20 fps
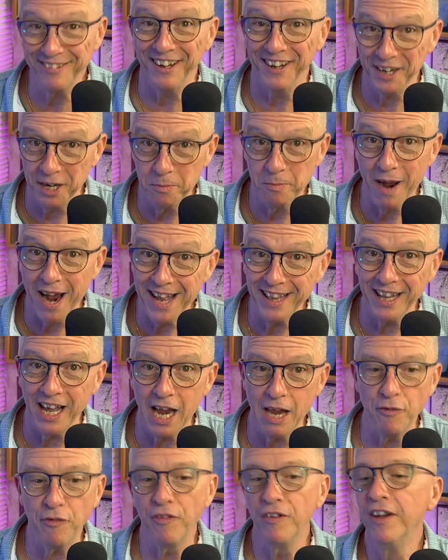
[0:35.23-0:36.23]
done in my
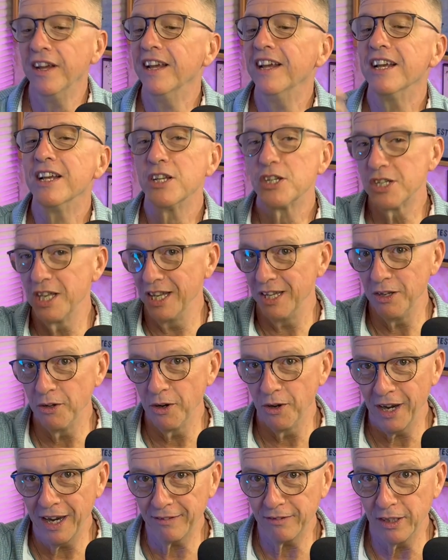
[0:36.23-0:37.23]
life, so that you
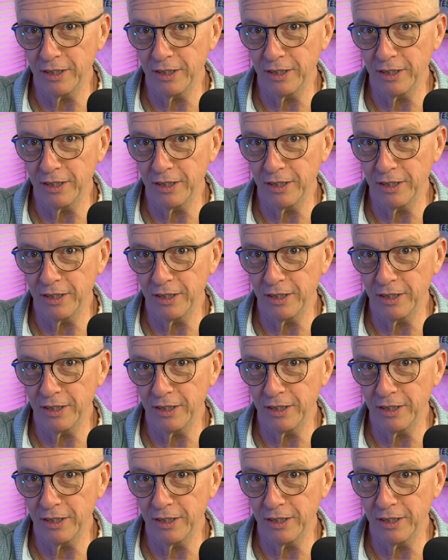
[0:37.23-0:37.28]
don't have to